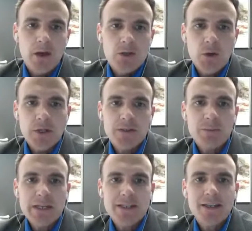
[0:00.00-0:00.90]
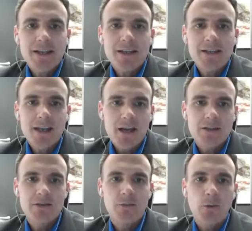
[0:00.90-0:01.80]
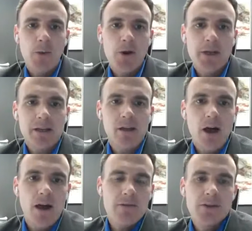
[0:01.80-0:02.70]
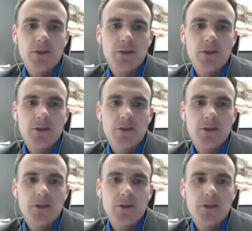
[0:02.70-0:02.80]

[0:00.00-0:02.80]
So let's meet today's guests for Marketing Live,